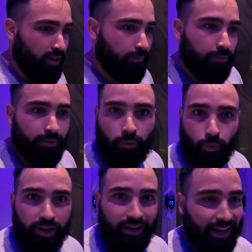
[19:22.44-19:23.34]
but
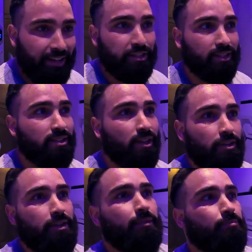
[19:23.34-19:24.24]
we're in Asia, so
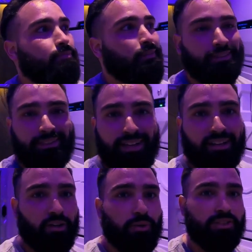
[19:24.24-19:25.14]
you can stay
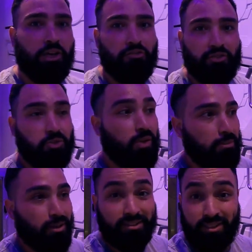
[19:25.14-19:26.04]
in a hotel for
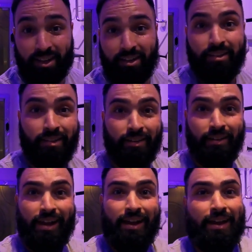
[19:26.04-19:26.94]
$20 a
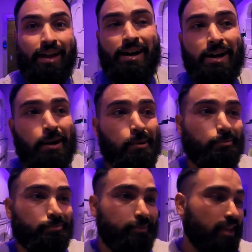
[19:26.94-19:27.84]

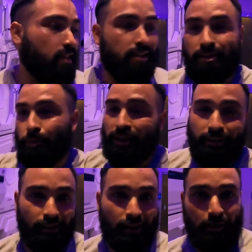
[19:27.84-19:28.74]
night. Either
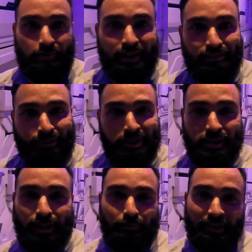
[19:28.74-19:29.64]
way, I'm gonna get
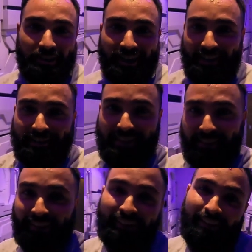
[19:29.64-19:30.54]
freshened up now, guys,
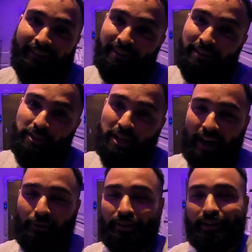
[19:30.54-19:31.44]

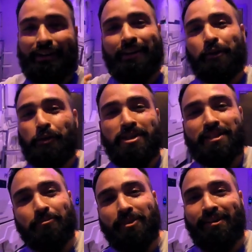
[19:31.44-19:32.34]
shower, go
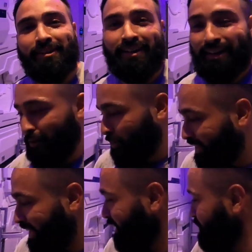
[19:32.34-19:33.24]
eat some dinner, and then I'll
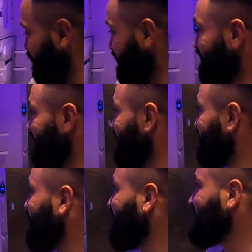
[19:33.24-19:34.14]
relax for the
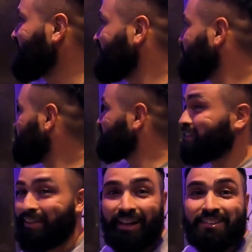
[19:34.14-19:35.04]
night and
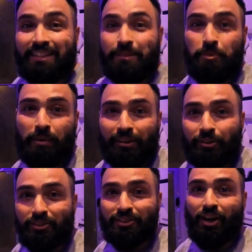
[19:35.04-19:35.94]
yeah, sleep in my
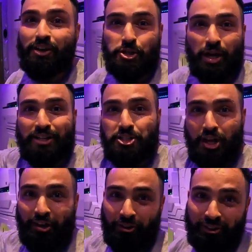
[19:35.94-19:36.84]
little Star Trek
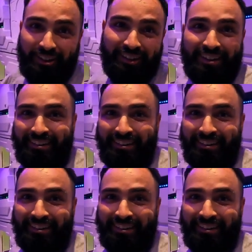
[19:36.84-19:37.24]
shuttle.